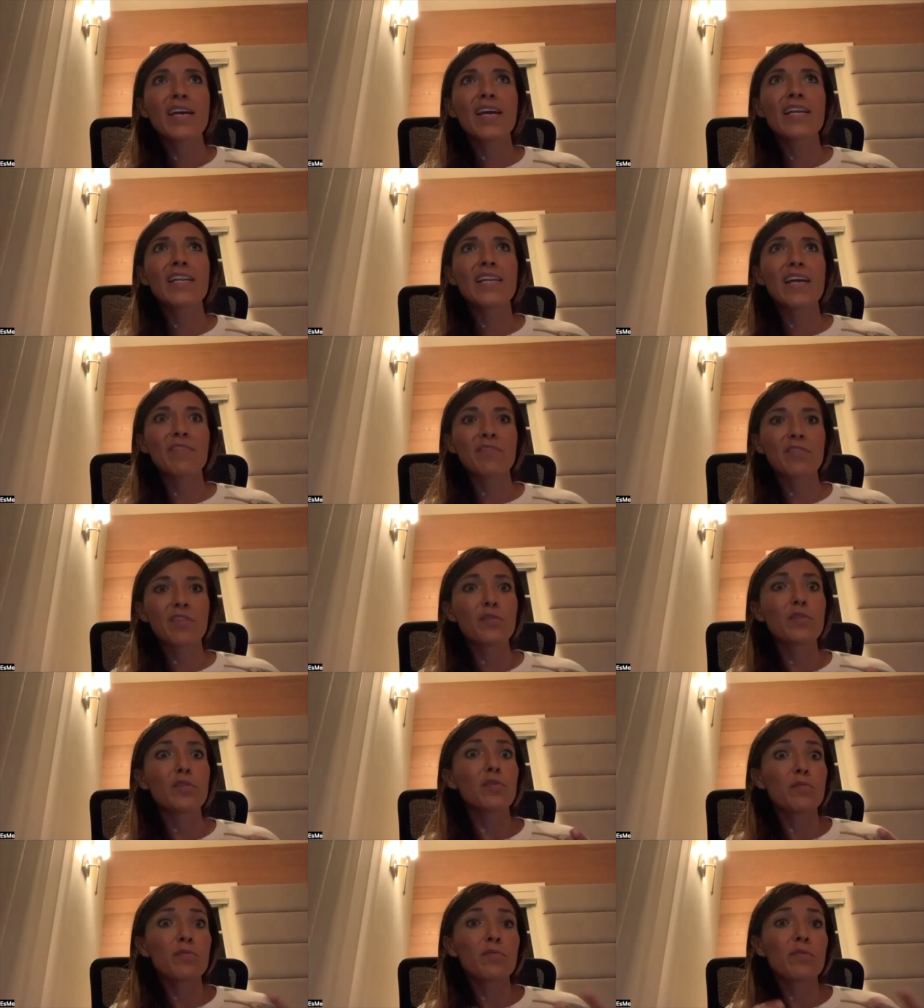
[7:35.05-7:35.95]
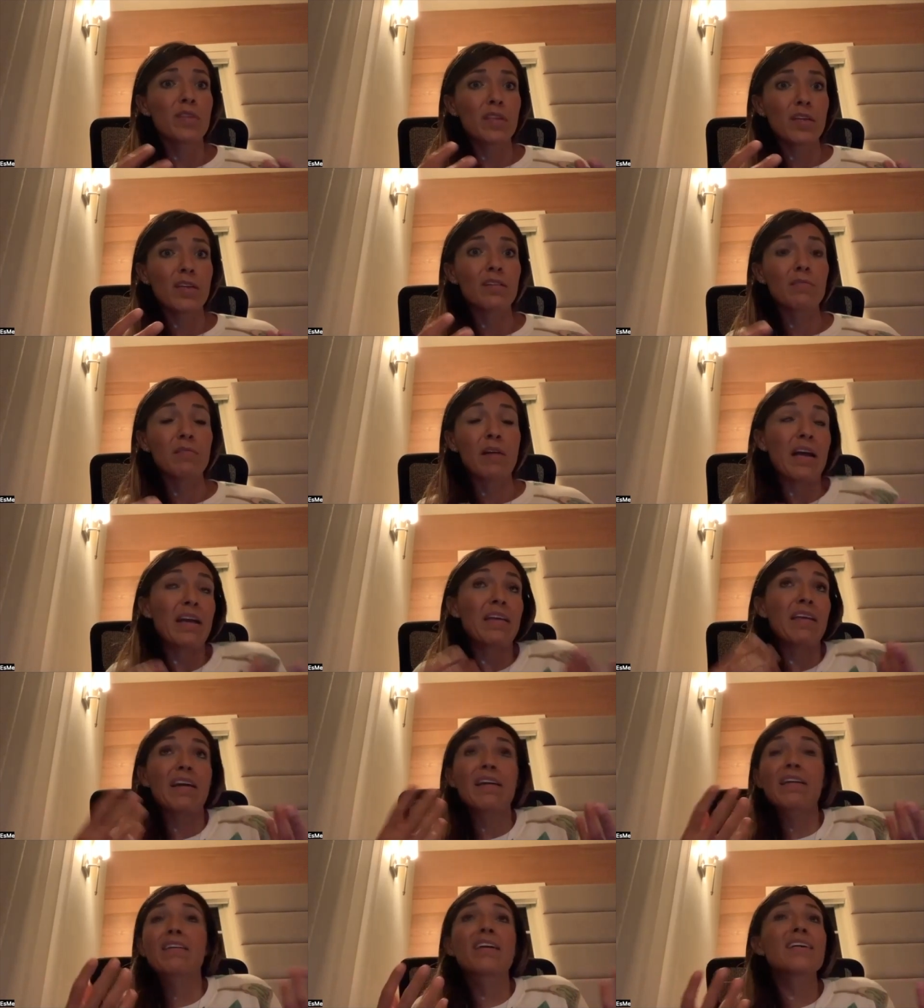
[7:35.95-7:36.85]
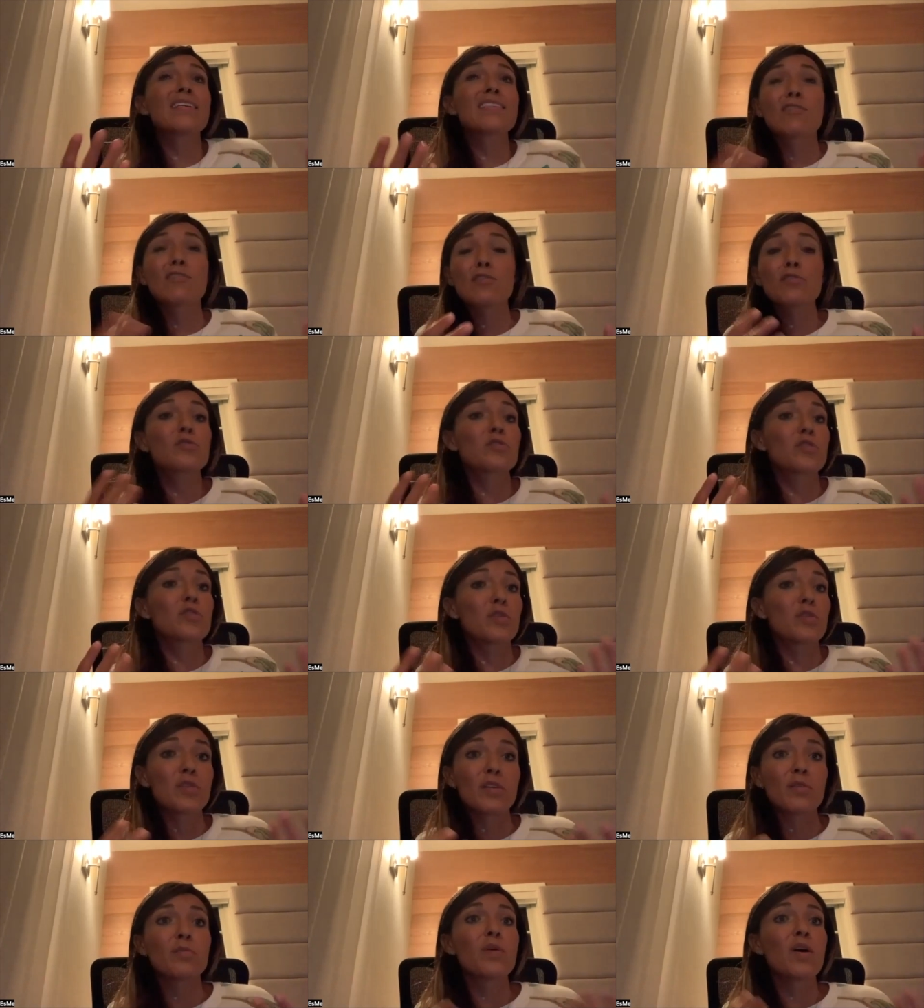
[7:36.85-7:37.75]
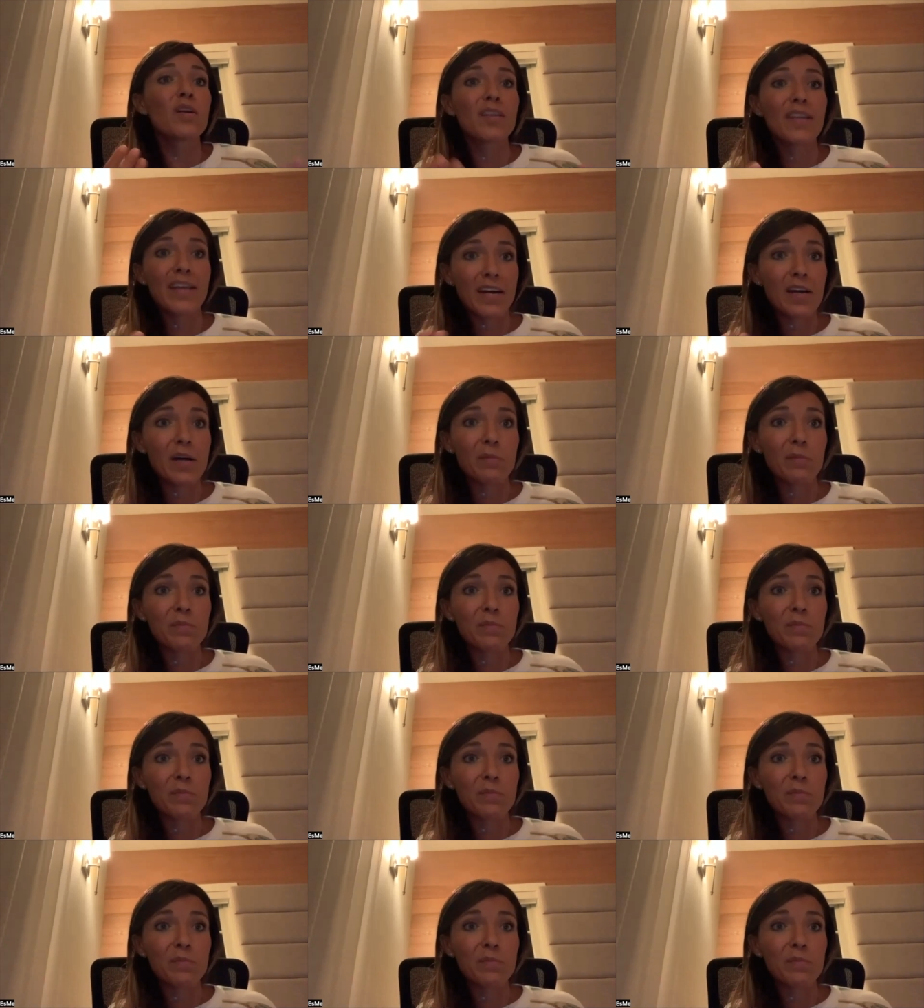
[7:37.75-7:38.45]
And after the, the I, I guess also the run helped.